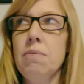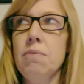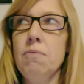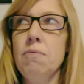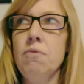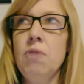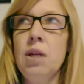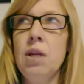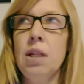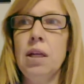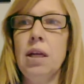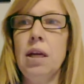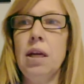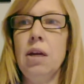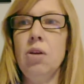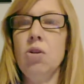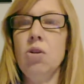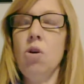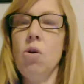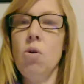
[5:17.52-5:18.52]

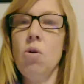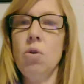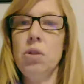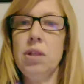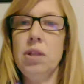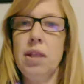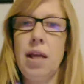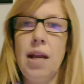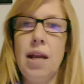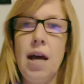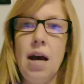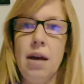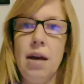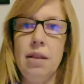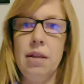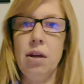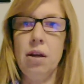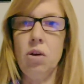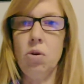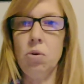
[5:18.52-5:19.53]
feeling cold and then
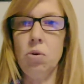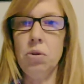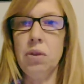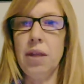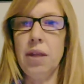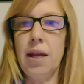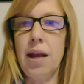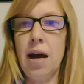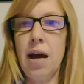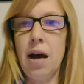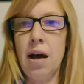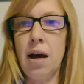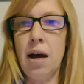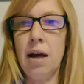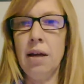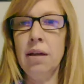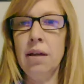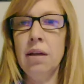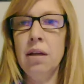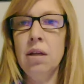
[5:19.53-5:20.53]
hot and then cold and then
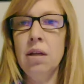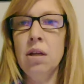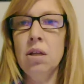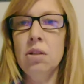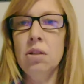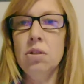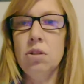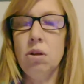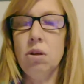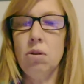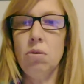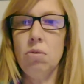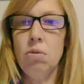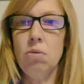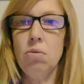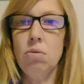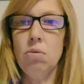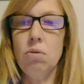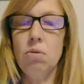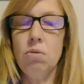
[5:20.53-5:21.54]
hot.
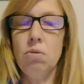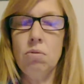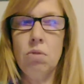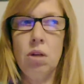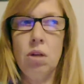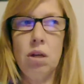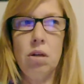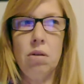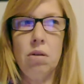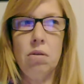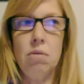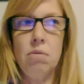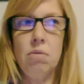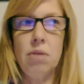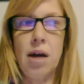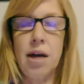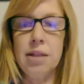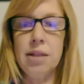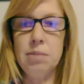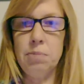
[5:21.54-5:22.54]
So the
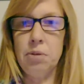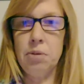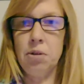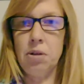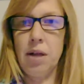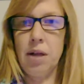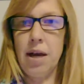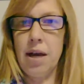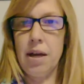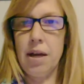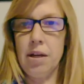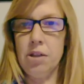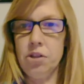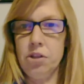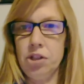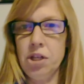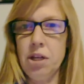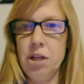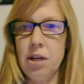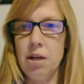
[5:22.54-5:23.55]
hospital had a
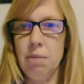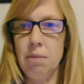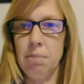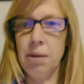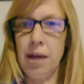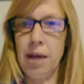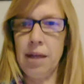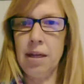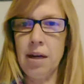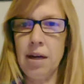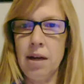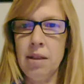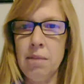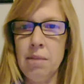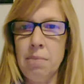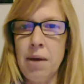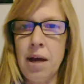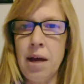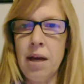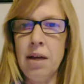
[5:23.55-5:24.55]
sheet and a blanket on
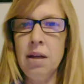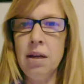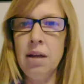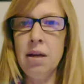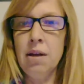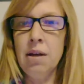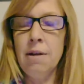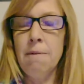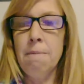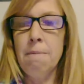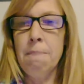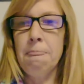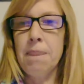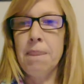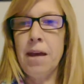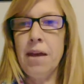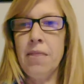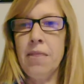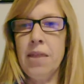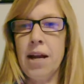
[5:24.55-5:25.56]
the bed,
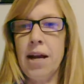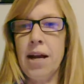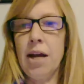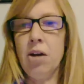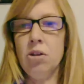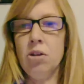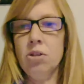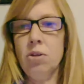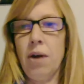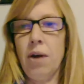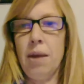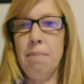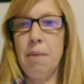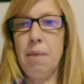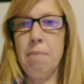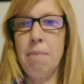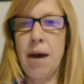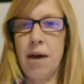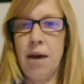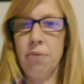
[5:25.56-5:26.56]
and then I also had my
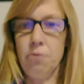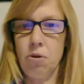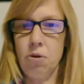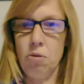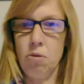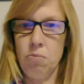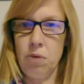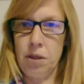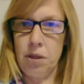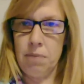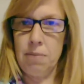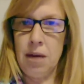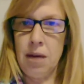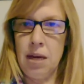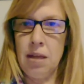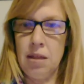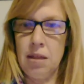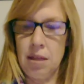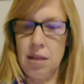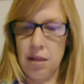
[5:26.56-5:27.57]
bathrobe with
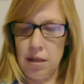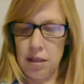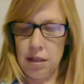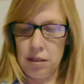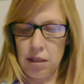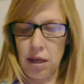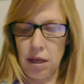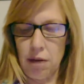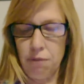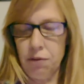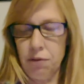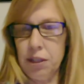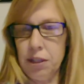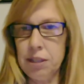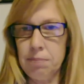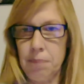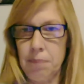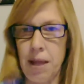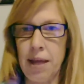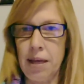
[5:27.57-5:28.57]
me. It's like a fleece
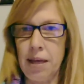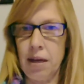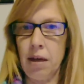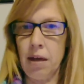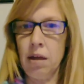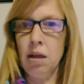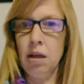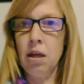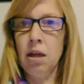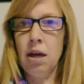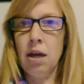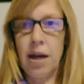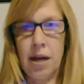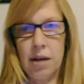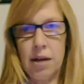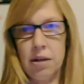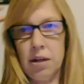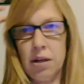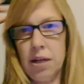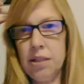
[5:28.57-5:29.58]
blanket. I
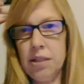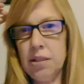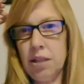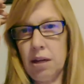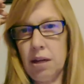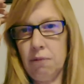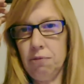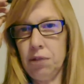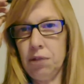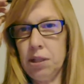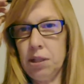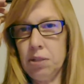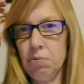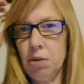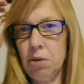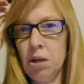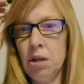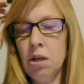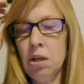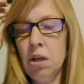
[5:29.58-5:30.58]
got a nice thick fleece
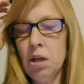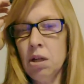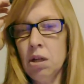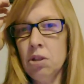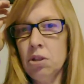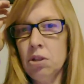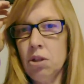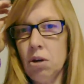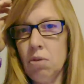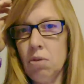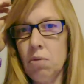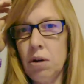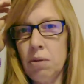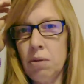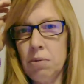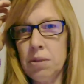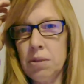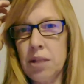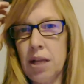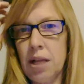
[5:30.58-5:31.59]
one. So it
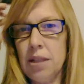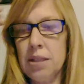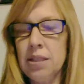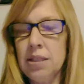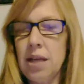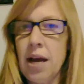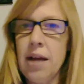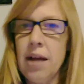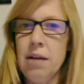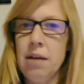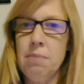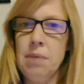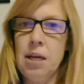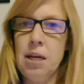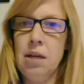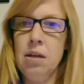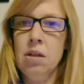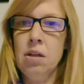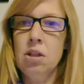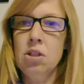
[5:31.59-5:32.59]
was on the side of
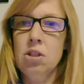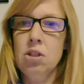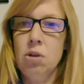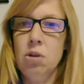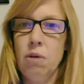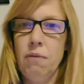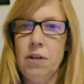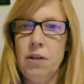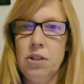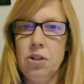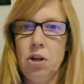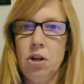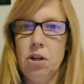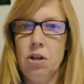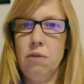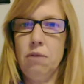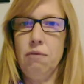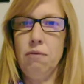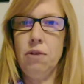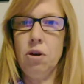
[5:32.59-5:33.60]
me. So if I started
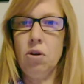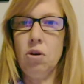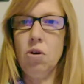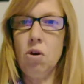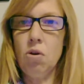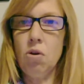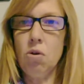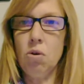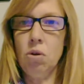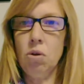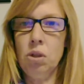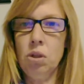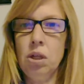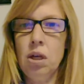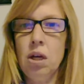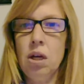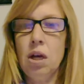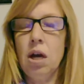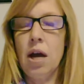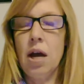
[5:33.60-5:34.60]
to feel cold,
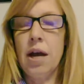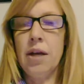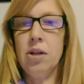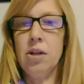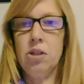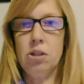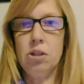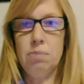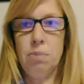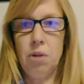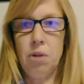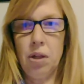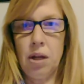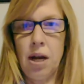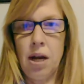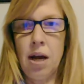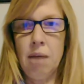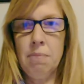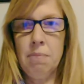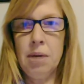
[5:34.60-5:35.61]
I could just pull it
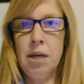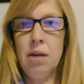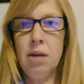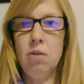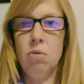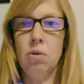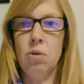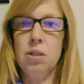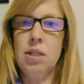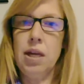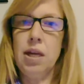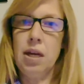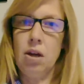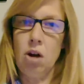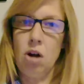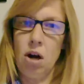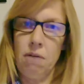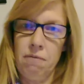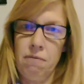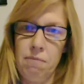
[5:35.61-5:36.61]
on me or take it
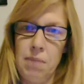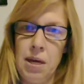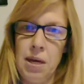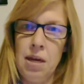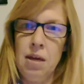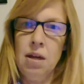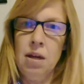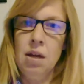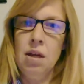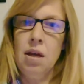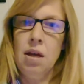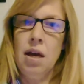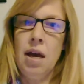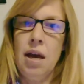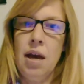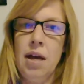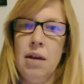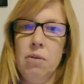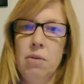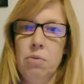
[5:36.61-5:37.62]
off me.
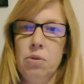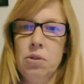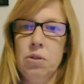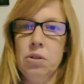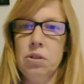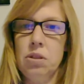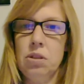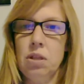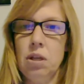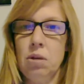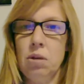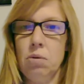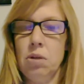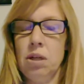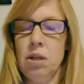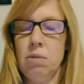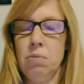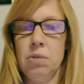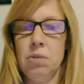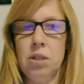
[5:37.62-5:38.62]
And it was
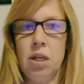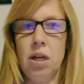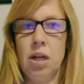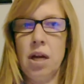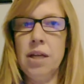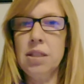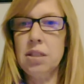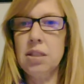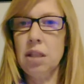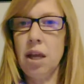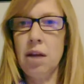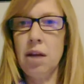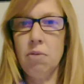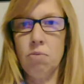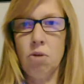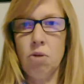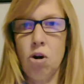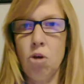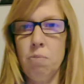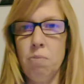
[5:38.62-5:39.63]
a nice light
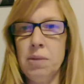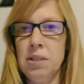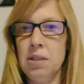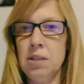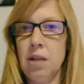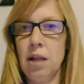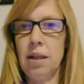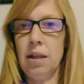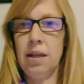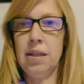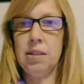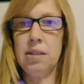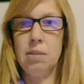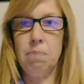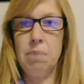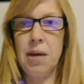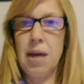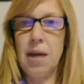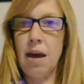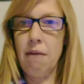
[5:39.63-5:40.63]
robe. It's not like it's a
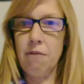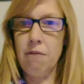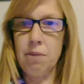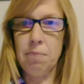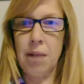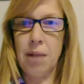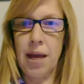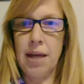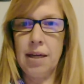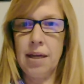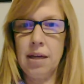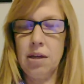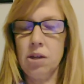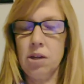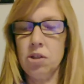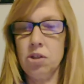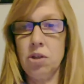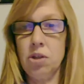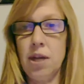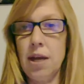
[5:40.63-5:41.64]
big heavy blanket
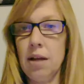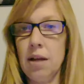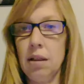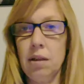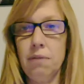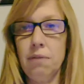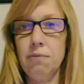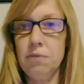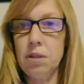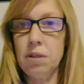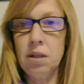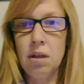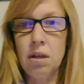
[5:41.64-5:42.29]
because you can't lift,